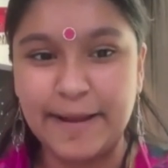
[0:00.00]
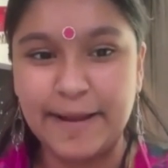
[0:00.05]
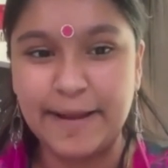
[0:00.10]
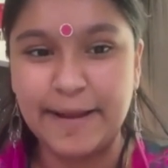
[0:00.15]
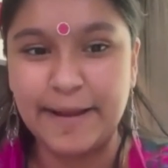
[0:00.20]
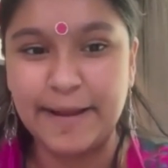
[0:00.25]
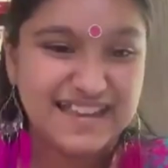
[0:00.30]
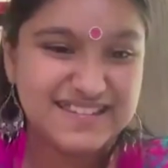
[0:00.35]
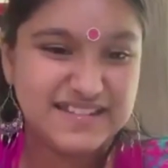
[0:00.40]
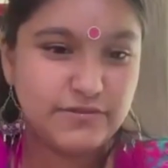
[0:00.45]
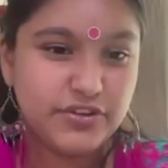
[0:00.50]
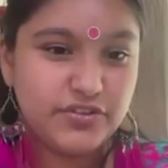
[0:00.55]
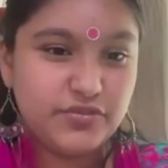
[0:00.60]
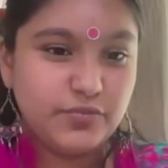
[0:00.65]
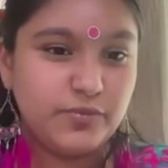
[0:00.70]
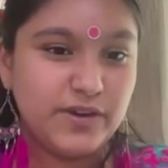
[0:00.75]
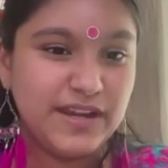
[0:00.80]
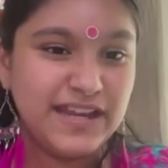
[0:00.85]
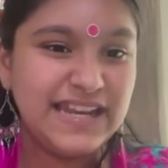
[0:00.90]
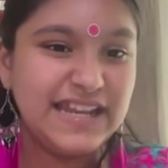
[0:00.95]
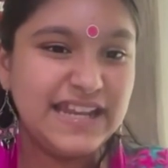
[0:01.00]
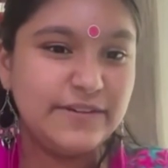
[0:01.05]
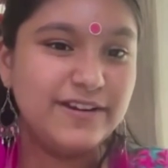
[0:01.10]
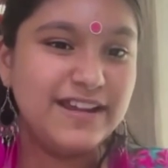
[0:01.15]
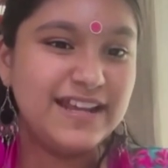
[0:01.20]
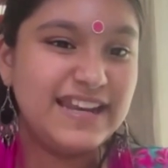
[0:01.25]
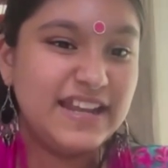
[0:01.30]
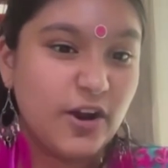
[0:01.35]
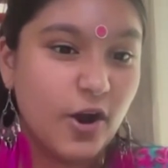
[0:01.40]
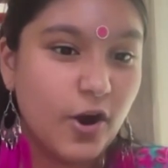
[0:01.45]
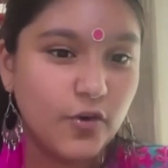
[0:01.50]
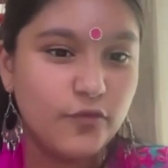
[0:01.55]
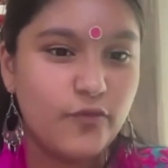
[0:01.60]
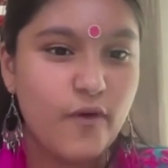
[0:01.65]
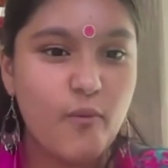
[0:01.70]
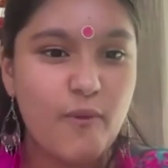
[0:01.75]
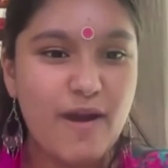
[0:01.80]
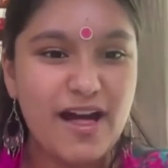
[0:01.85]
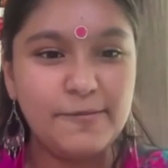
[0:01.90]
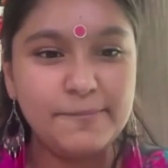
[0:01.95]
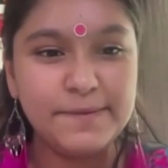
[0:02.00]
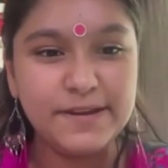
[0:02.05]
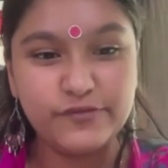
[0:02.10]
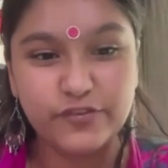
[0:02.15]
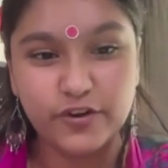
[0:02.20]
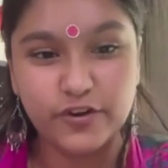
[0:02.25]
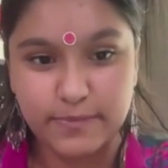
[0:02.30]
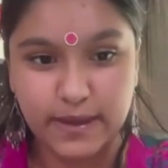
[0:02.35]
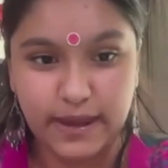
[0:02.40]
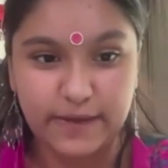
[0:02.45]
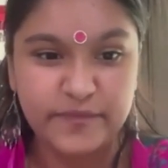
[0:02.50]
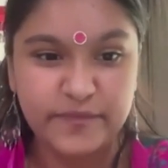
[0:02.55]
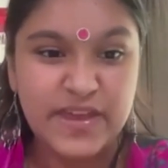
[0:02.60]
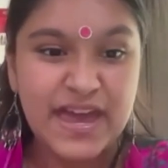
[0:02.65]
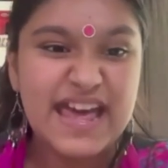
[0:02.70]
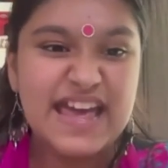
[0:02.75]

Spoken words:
And yes, it was really, really overwhelming for me,